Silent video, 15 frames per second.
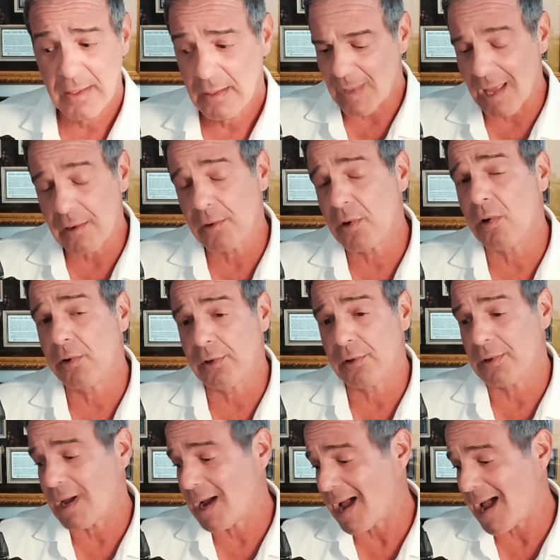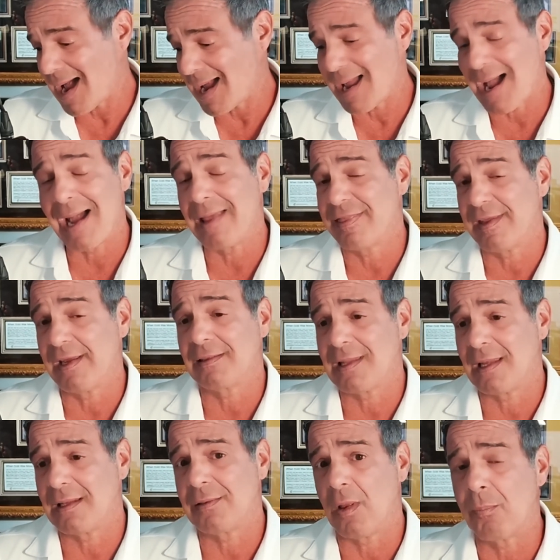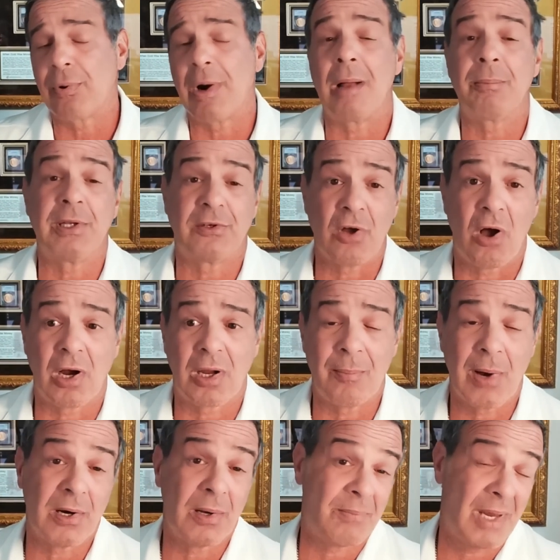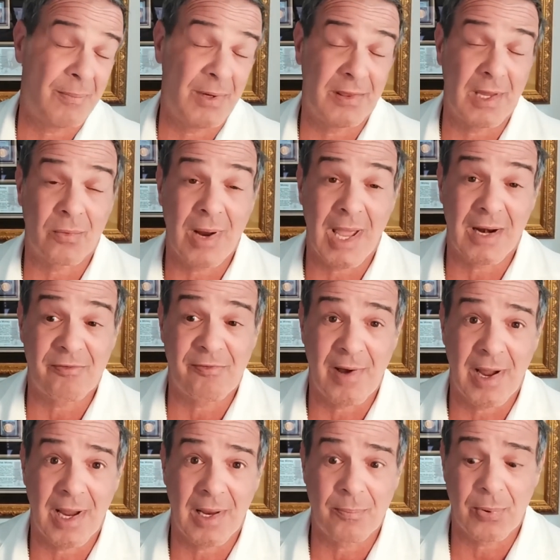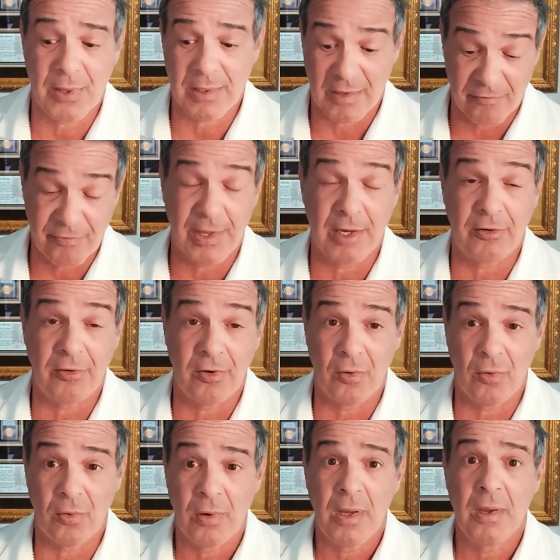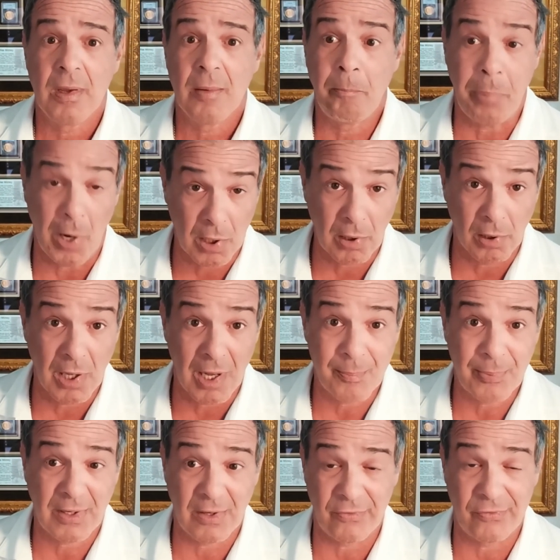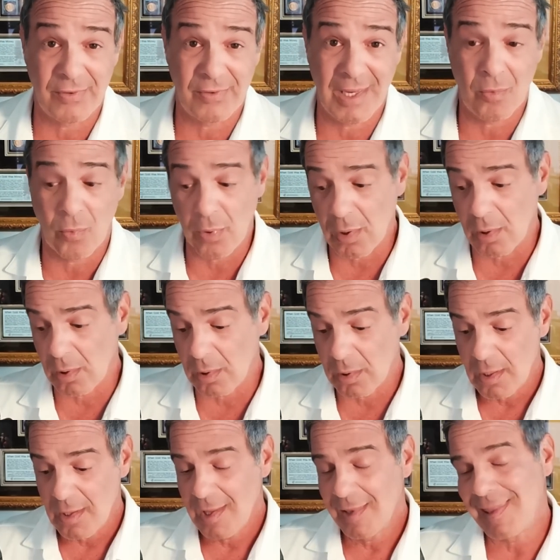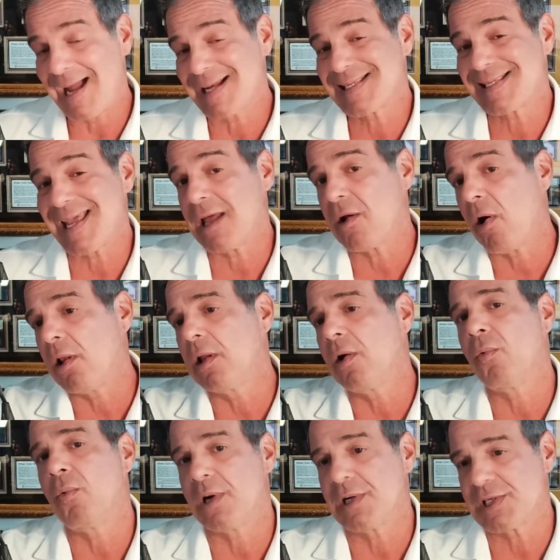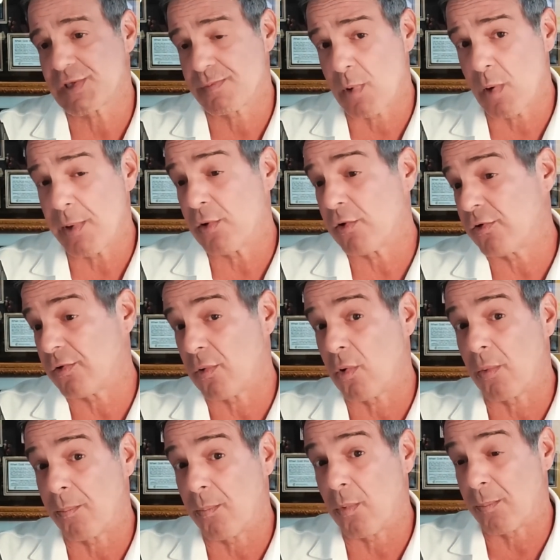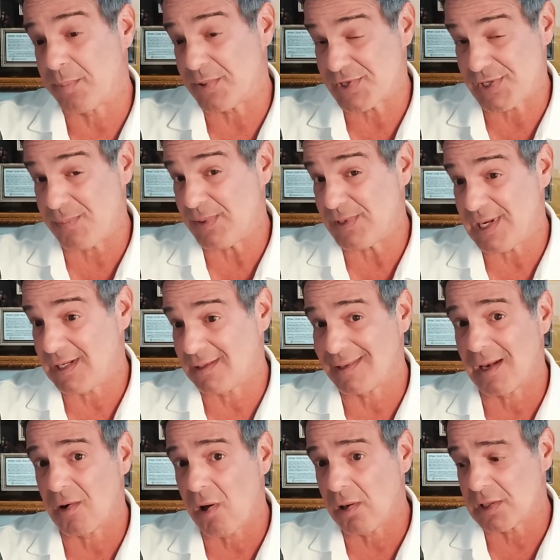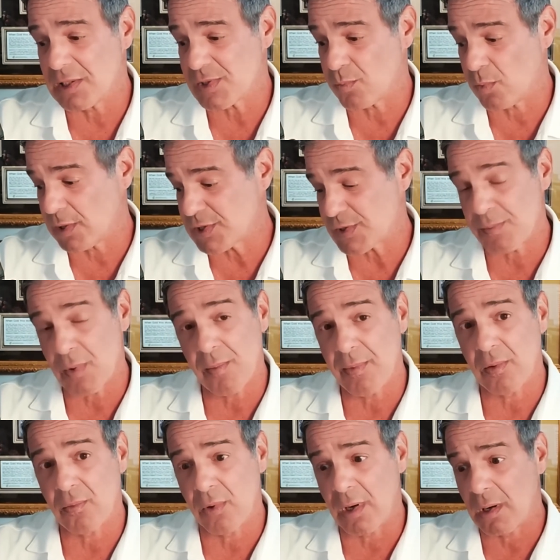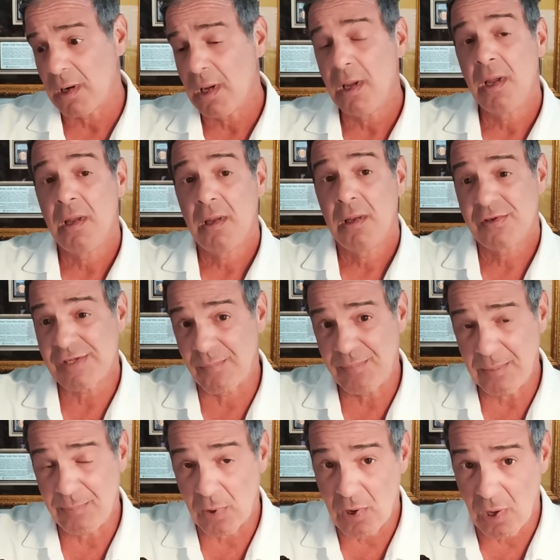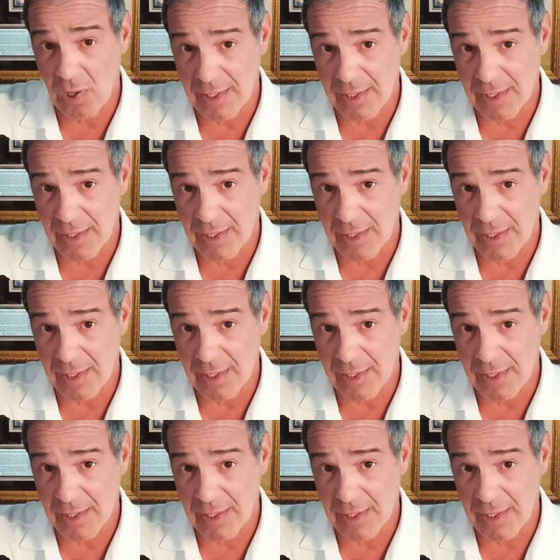I don't know, dude. I think that they'll probably talk about it. Maybe they ratify it. But if they do, buckle up because it will That's that all at once moment, or precipitating that all at once moment where some people call it